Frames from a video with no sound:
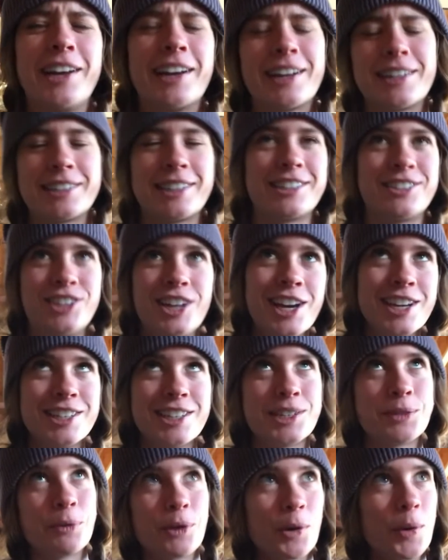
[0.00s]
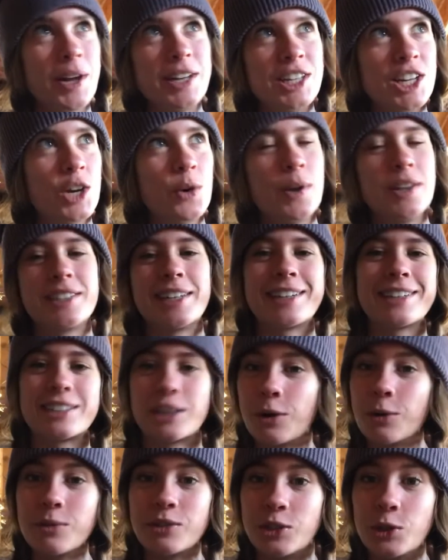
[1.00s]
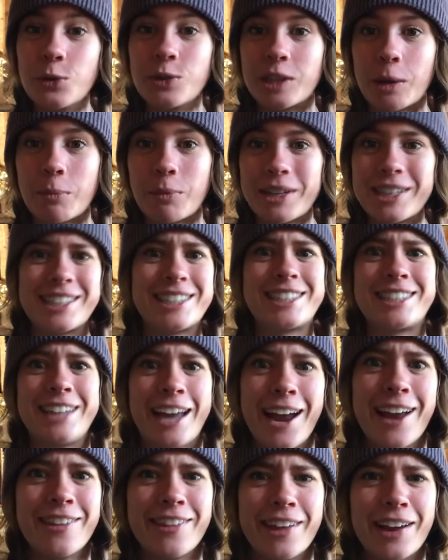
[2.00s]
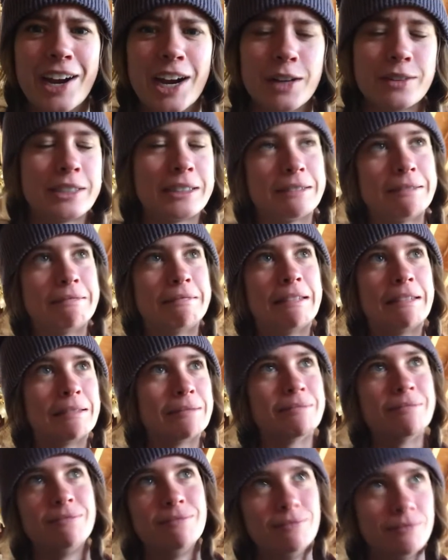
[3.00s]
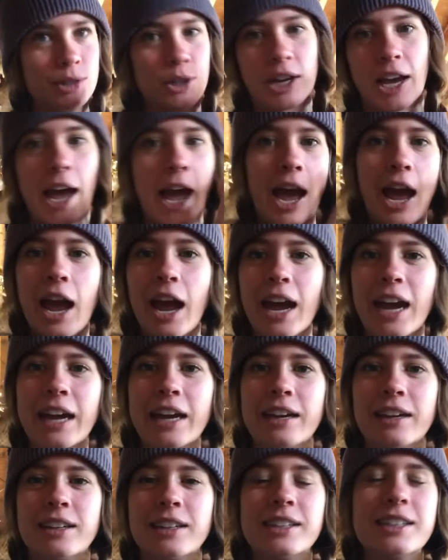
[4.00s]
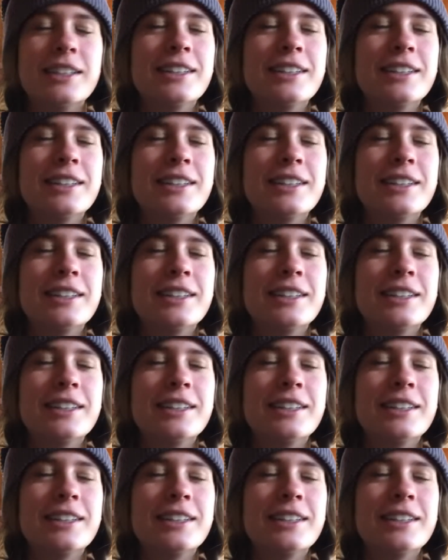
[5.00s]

I was like, Jesus, what do I do? He's like, don't do something, stand there. I was like, whoa, okay.